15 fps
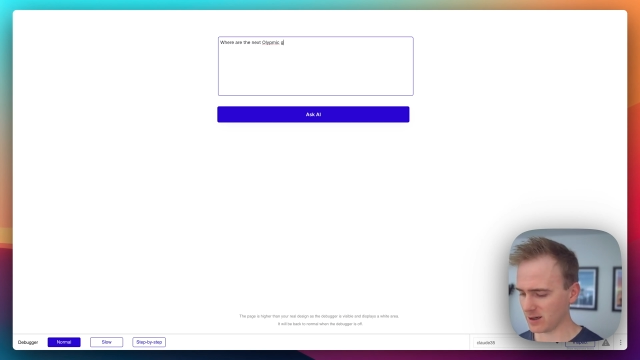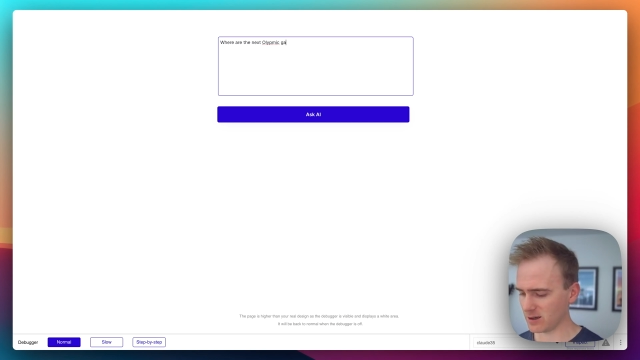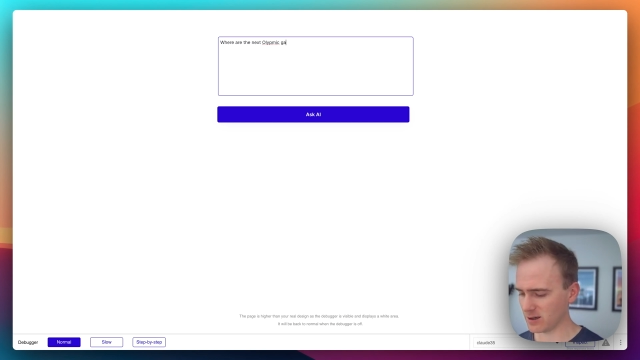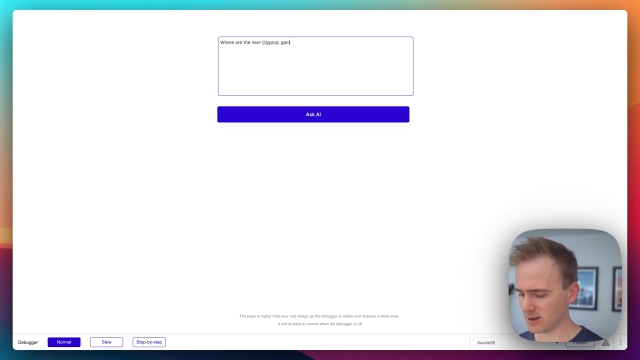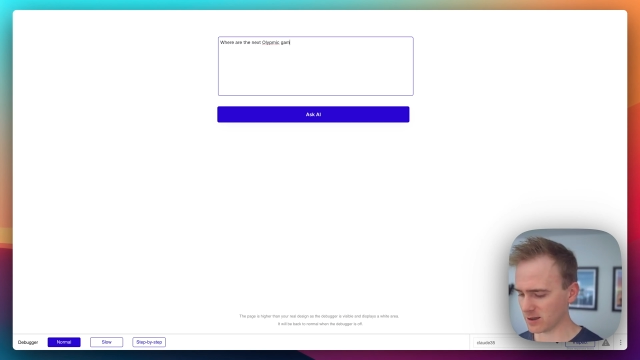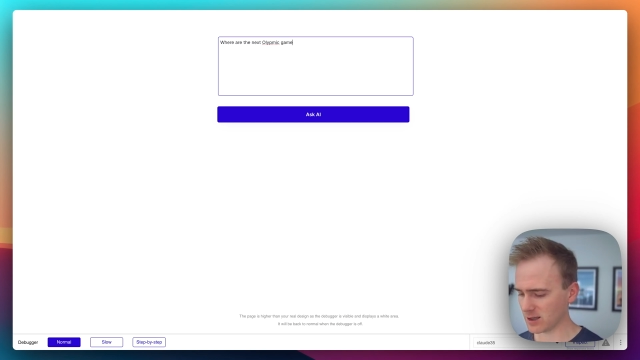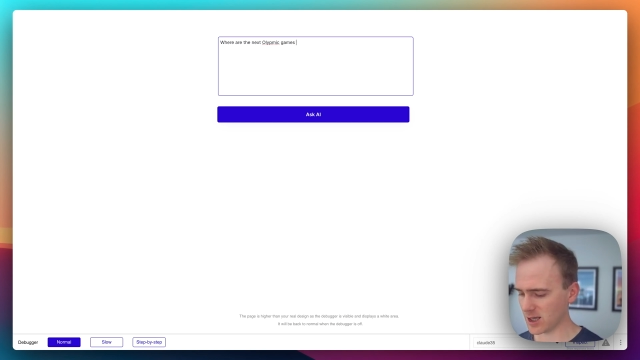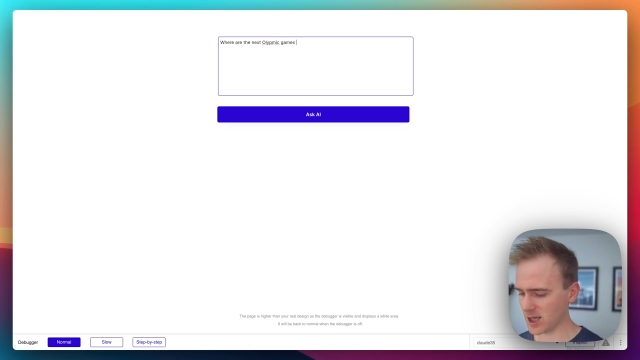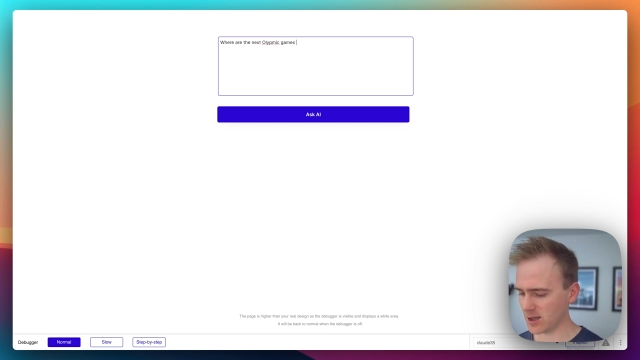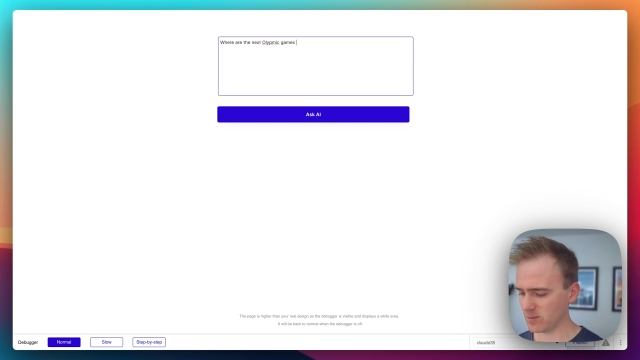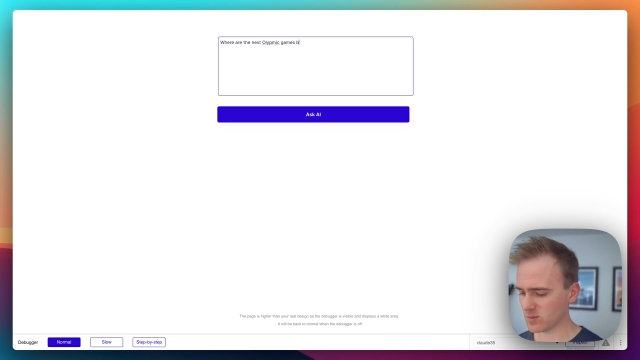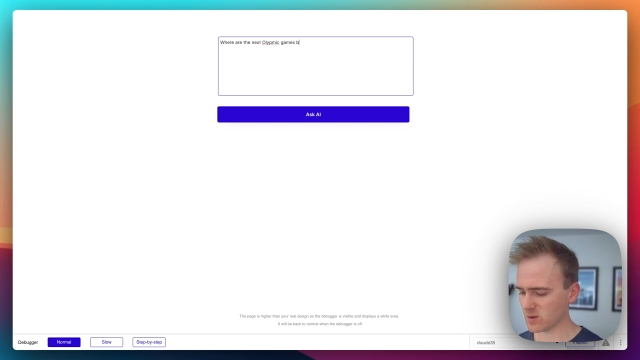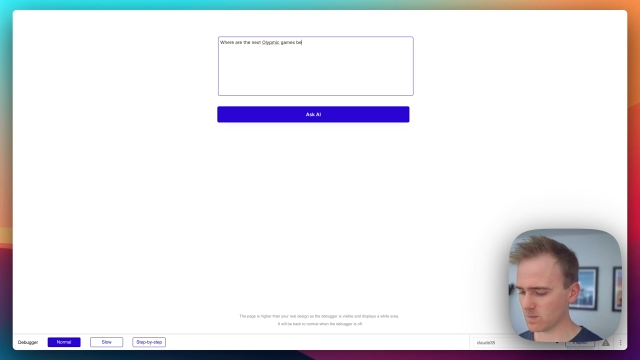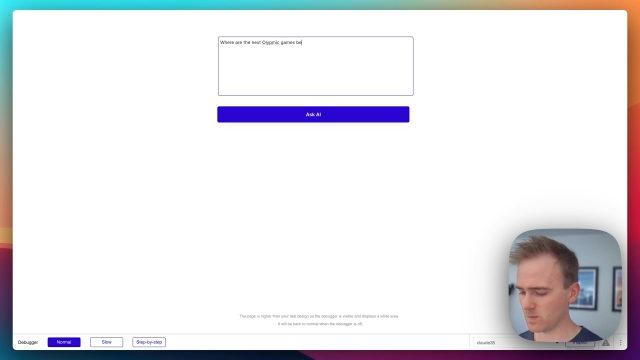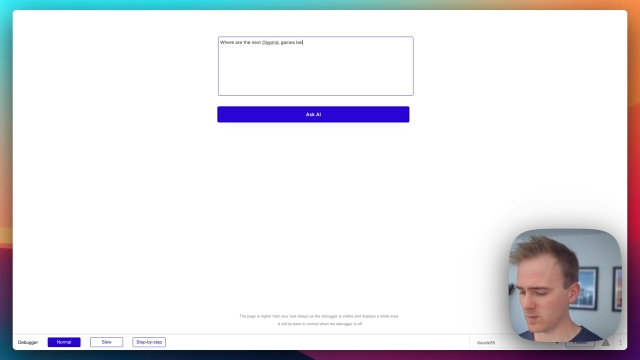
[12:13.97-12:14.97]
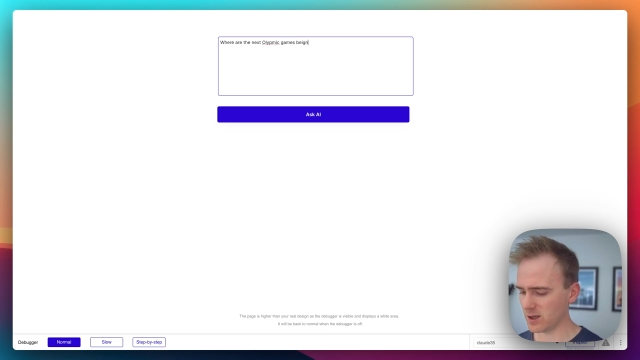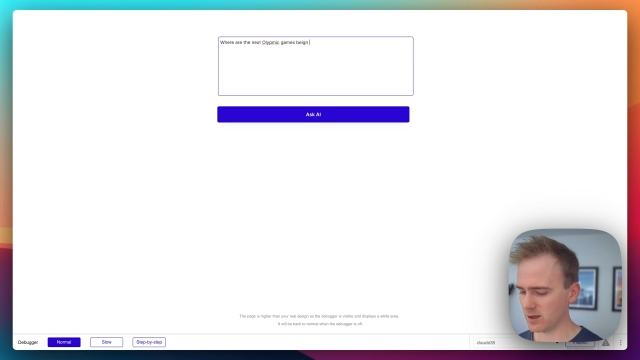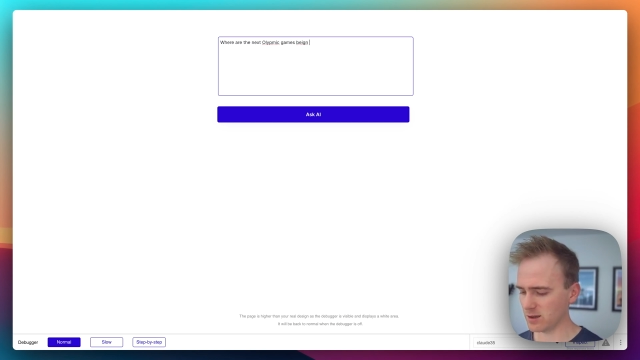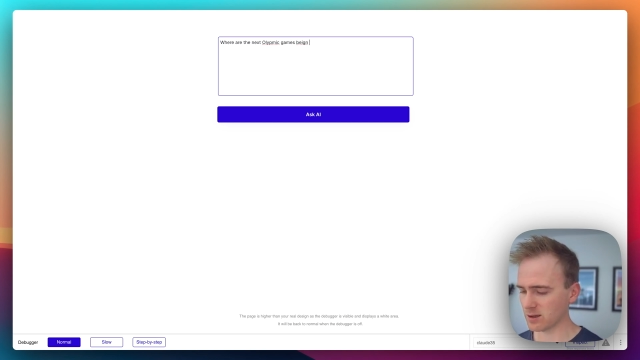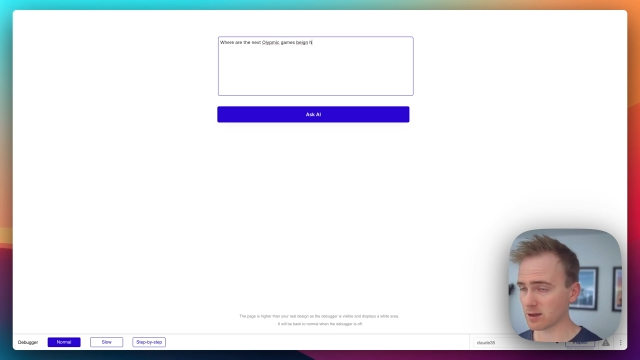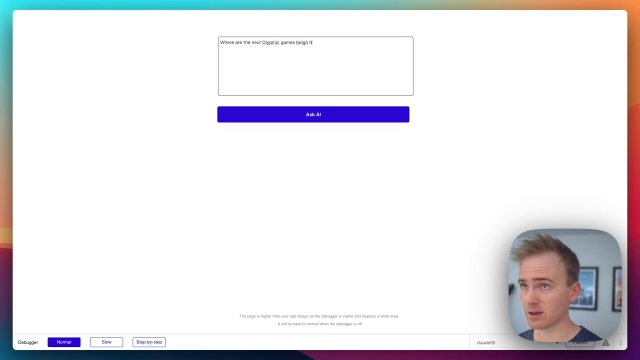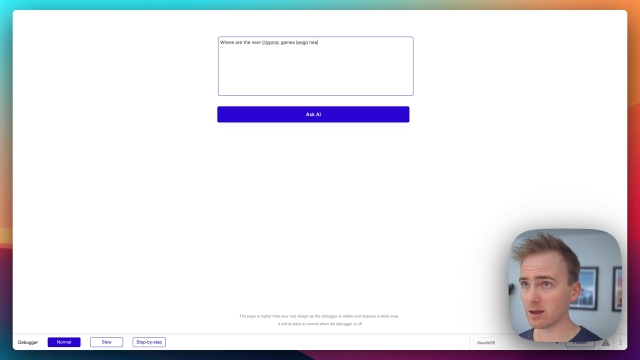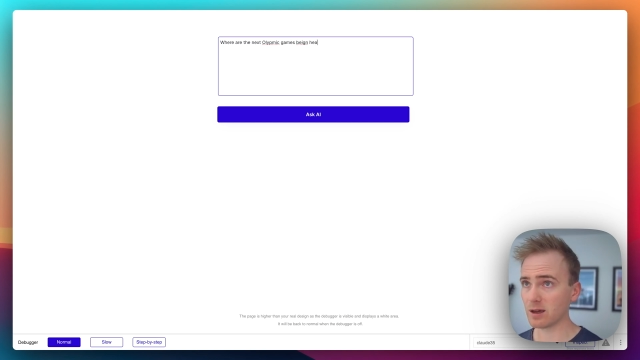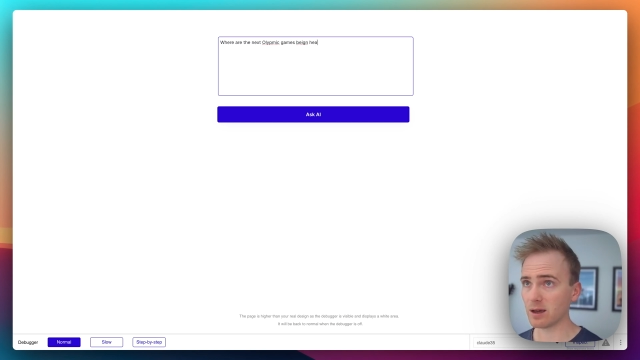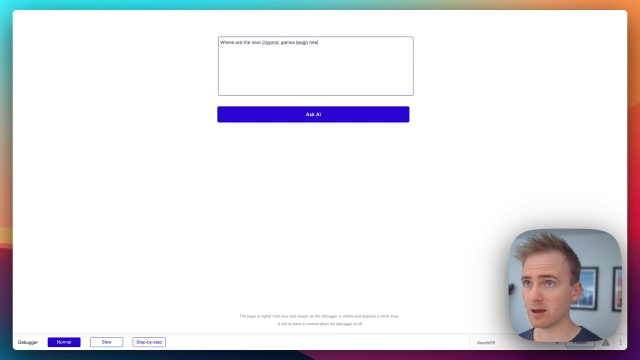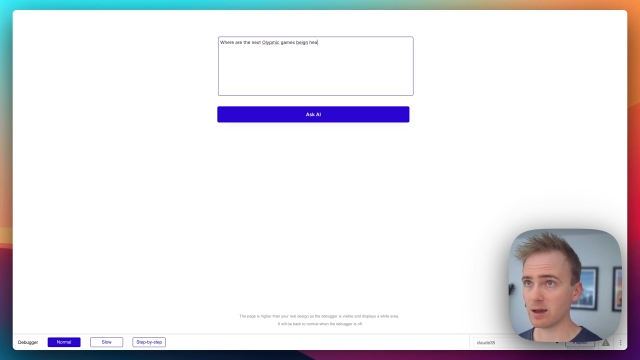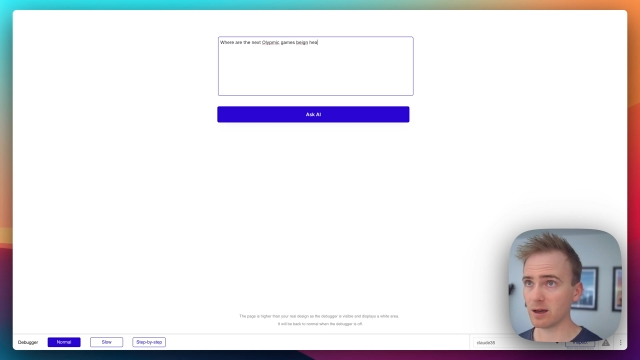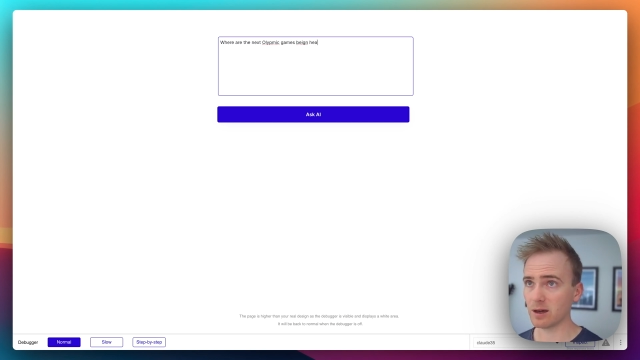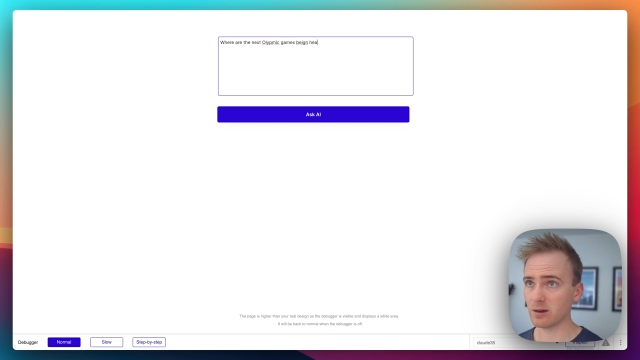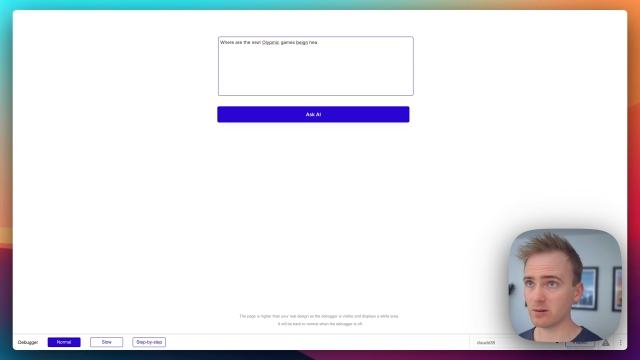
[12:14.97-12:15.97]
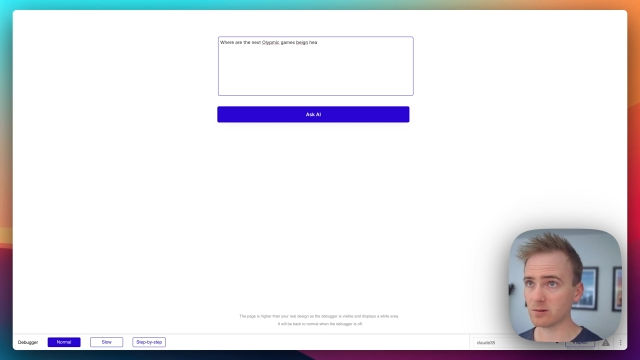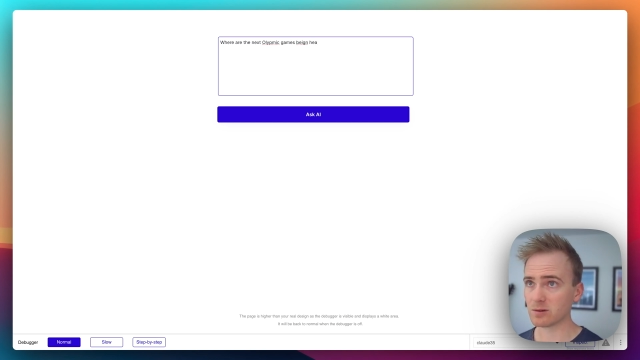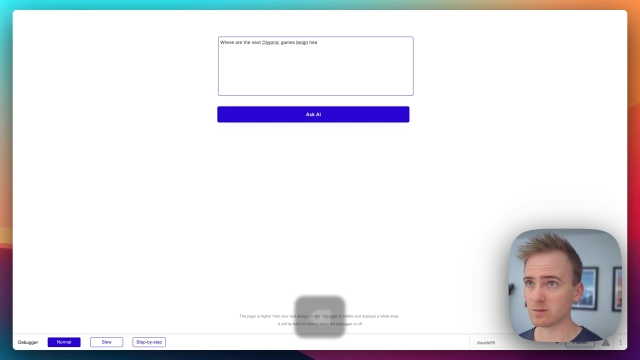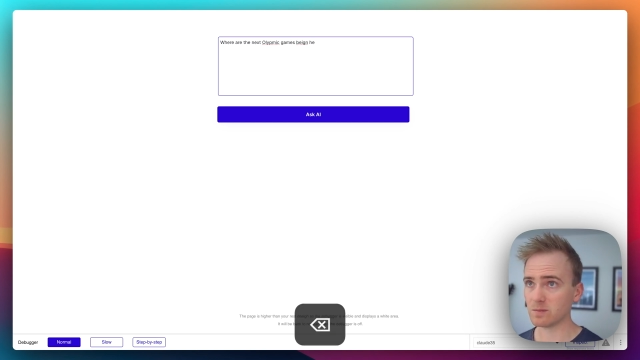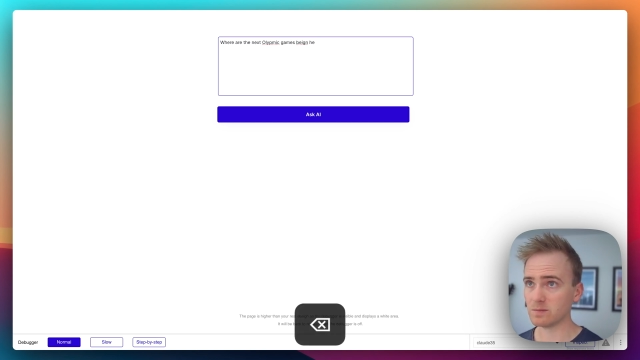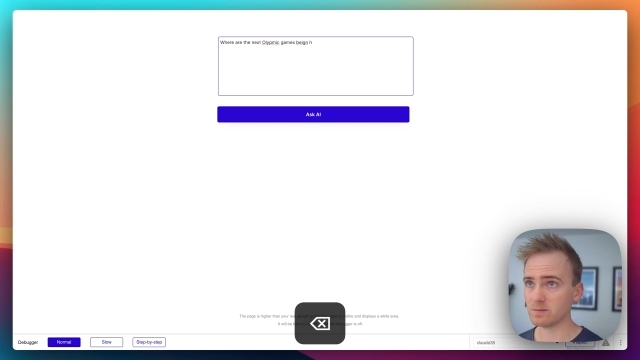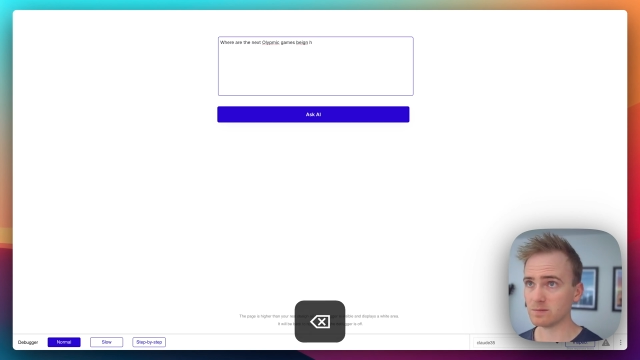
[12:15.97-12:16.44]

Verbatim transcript: uh, games being held.